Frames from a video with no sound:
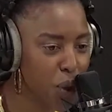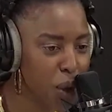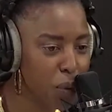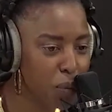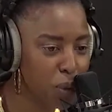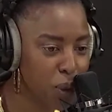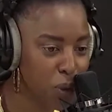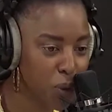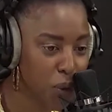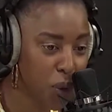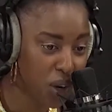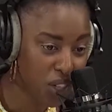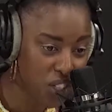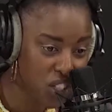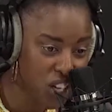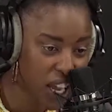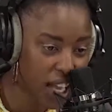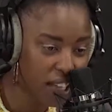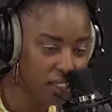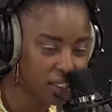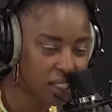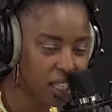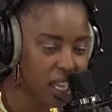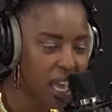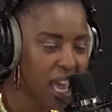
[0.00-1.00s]
up with one
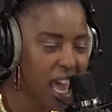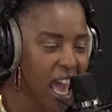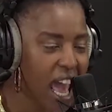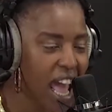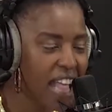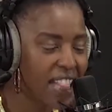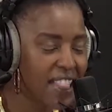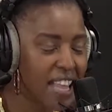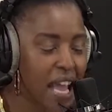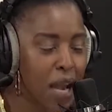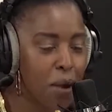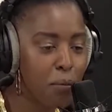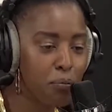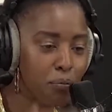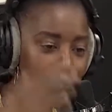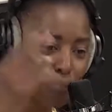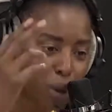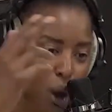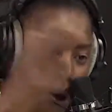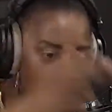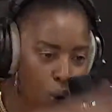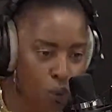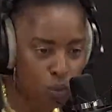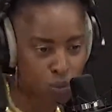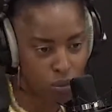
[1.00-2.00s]
child, and then
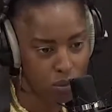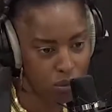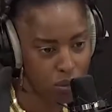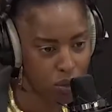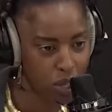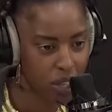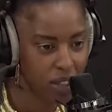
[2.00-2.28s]
boom.